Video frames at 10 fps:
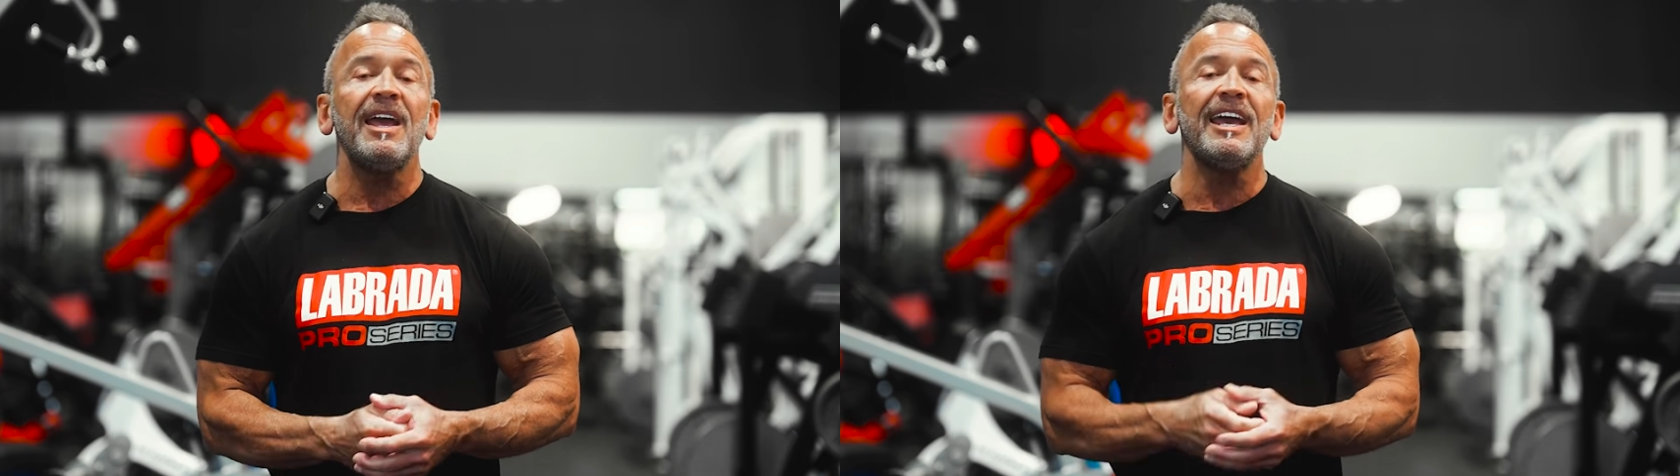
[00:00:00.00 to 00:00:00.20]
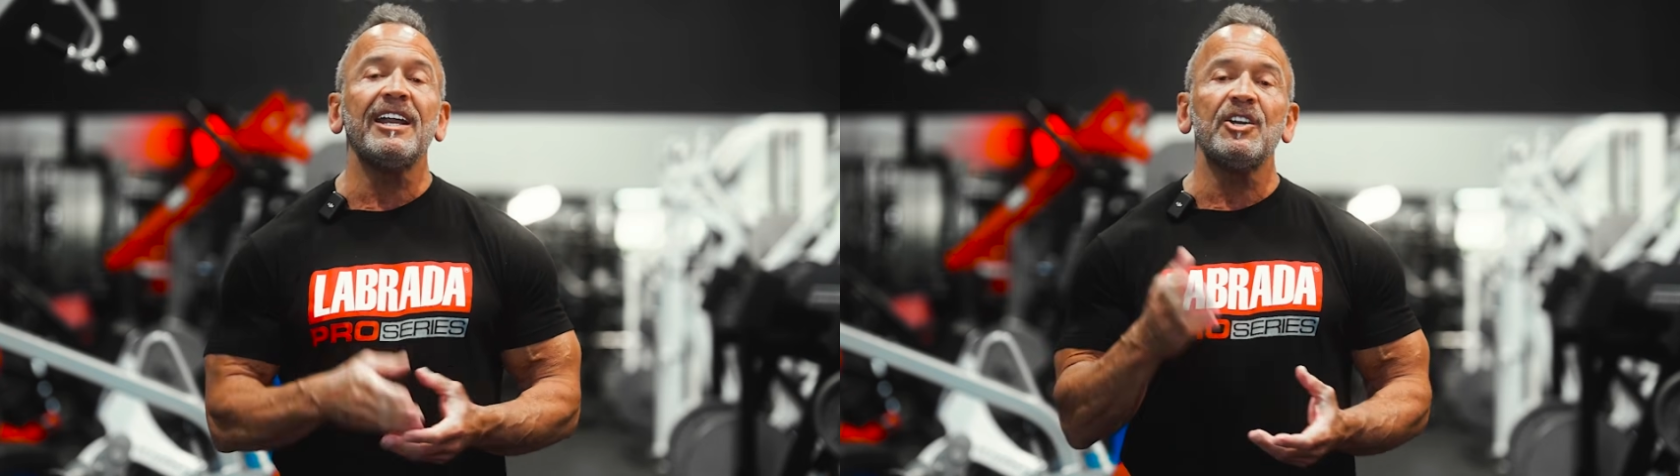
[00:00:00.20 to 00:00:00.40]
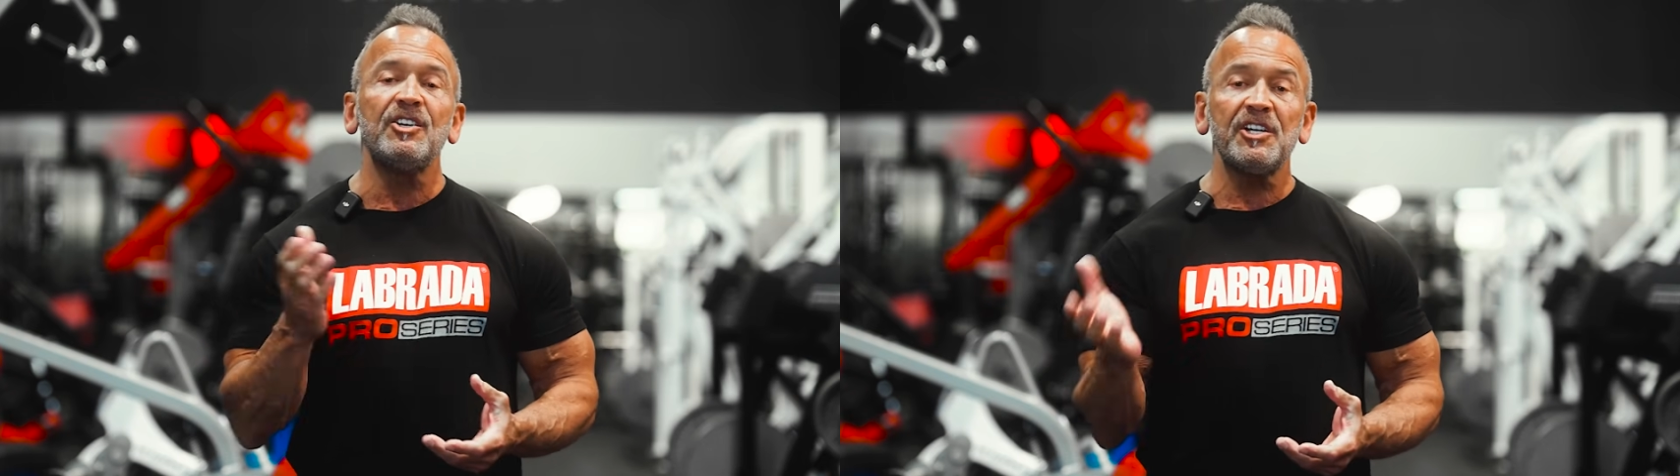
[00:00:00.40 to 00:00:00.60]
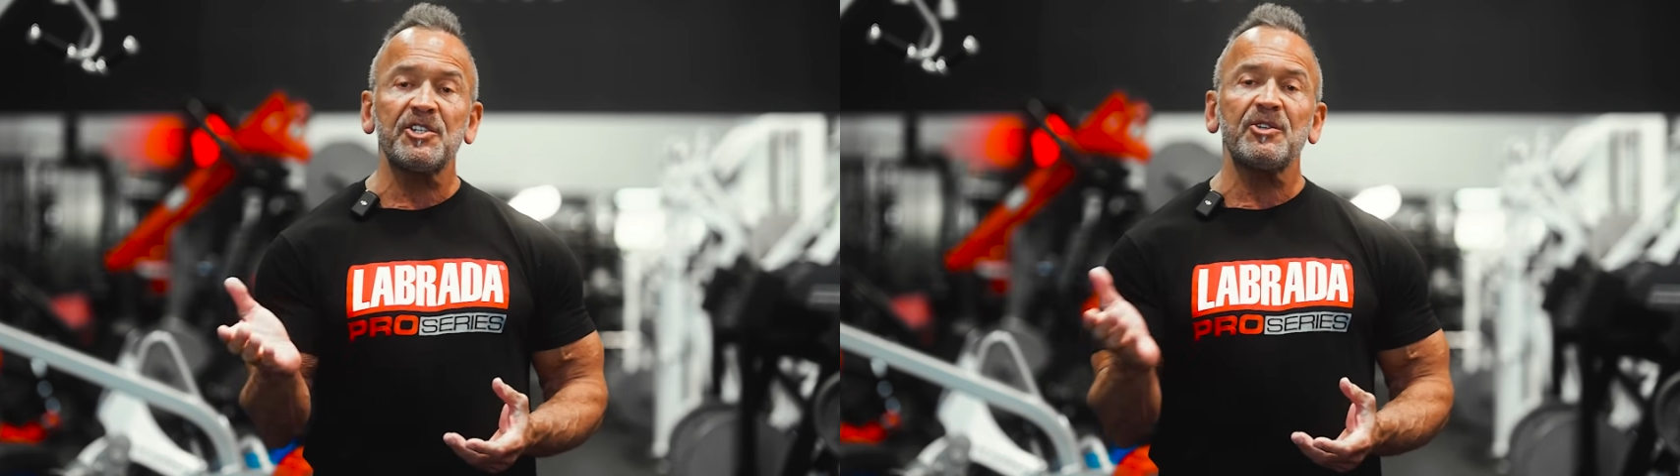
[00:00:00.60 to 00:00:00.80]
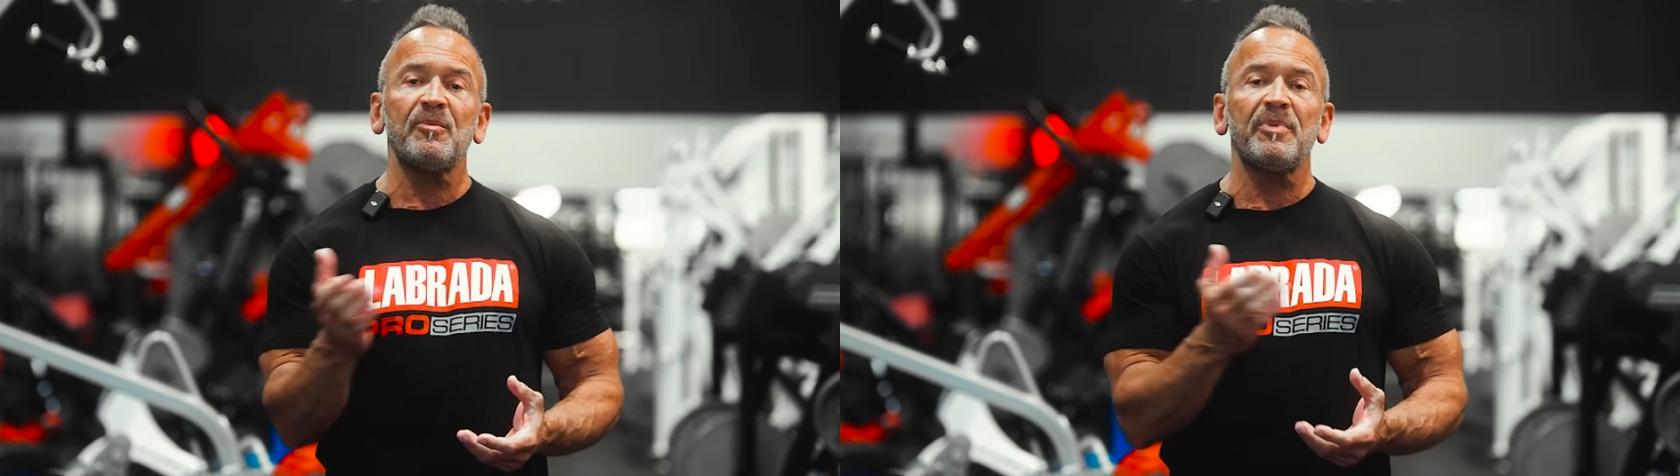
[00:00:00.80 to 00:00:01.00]
An
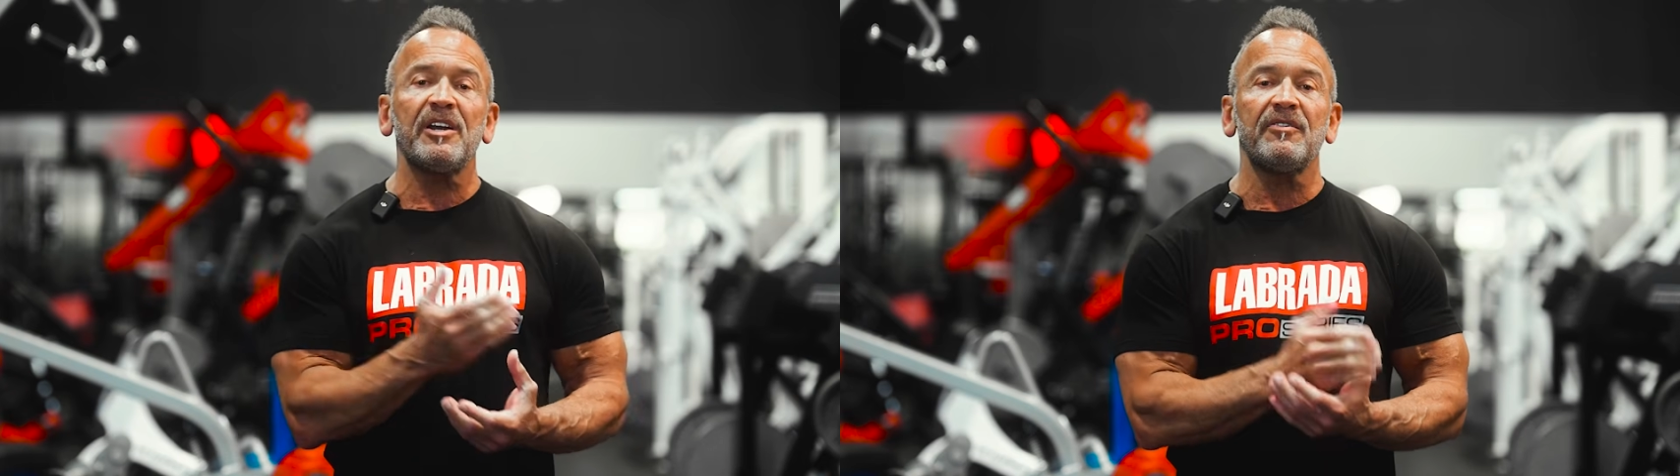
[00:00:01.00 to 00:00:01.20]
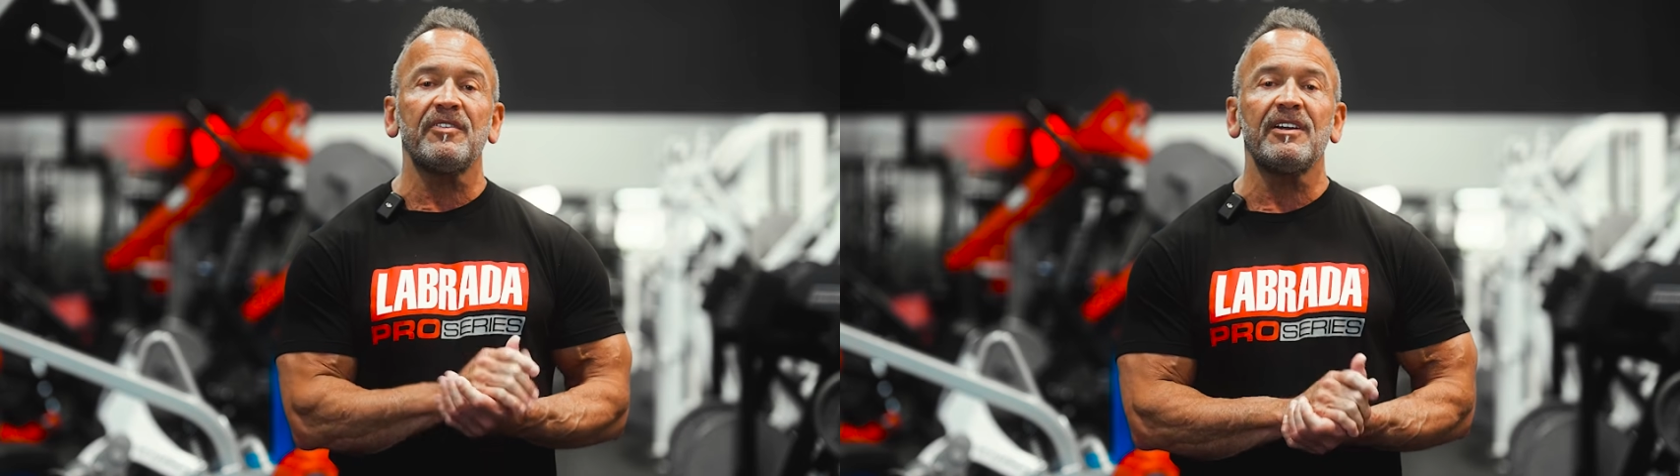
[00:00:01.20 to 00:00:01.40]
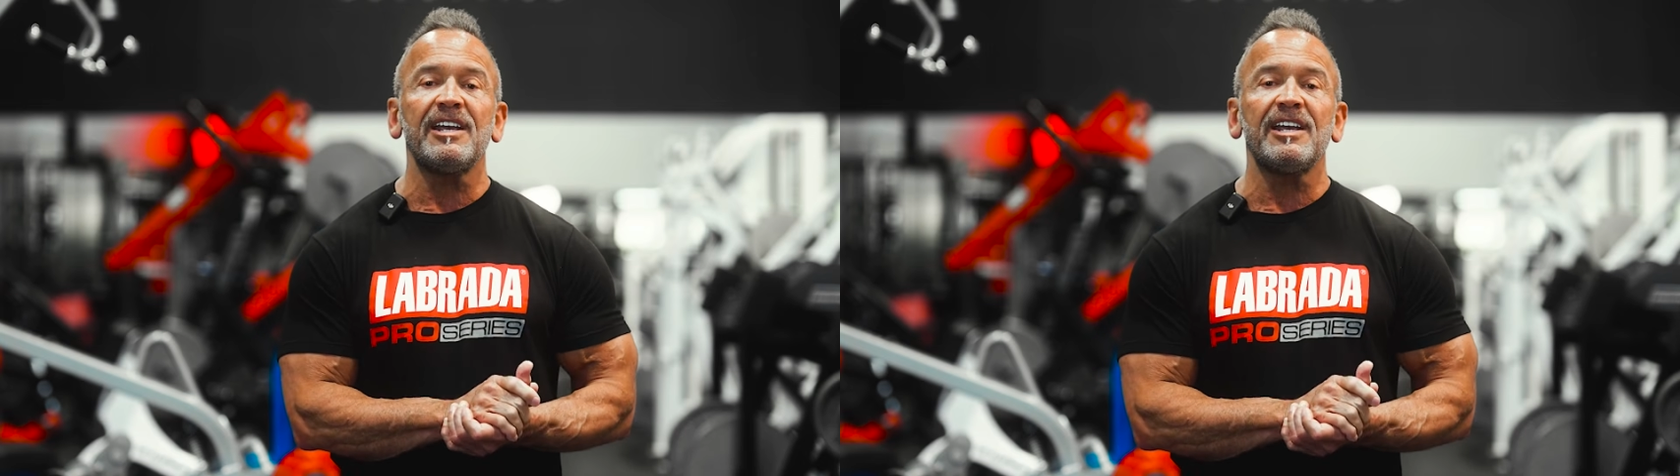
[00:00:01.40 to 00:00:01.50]
additional benefit